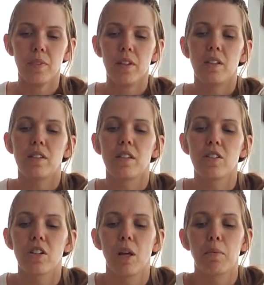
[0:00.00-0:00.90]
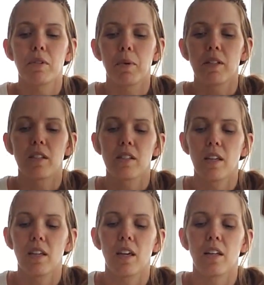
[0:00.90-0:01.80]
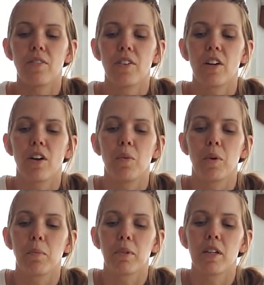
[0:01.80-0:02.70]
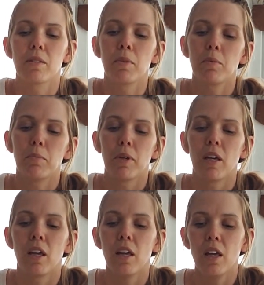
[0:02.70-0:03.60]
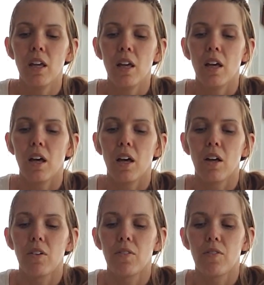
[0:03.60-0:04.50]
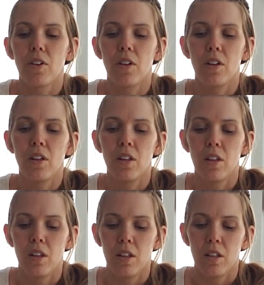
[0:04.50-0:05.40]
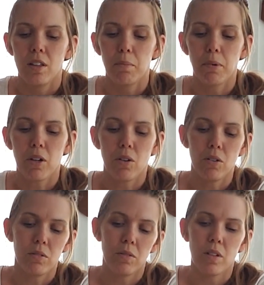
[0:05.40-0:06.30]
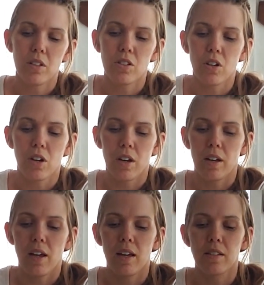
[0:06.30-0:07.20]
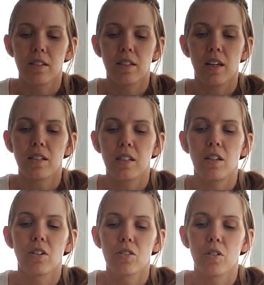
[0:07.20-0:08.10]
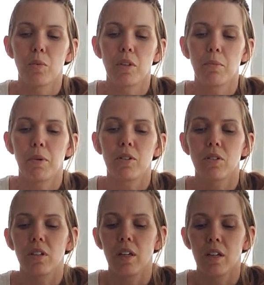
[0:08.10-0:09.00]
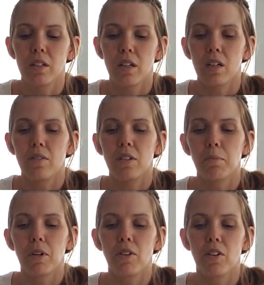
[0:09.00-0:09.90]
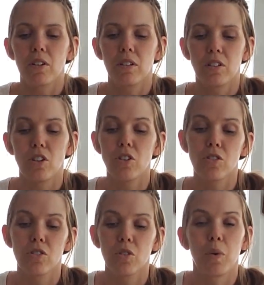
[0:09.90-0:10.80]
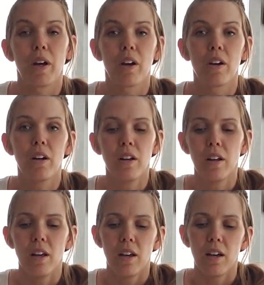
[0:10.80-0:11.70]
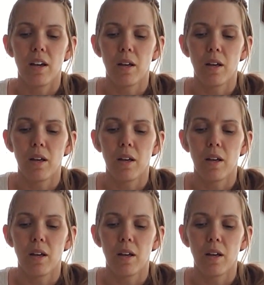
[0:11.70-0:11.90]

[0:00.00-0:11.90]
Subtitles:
and cinch it up as best as I can to figure out where placement would be of the buckle. Well, this jar has the text here, so I want the buckle to land kind of in the middle. The jars are square. So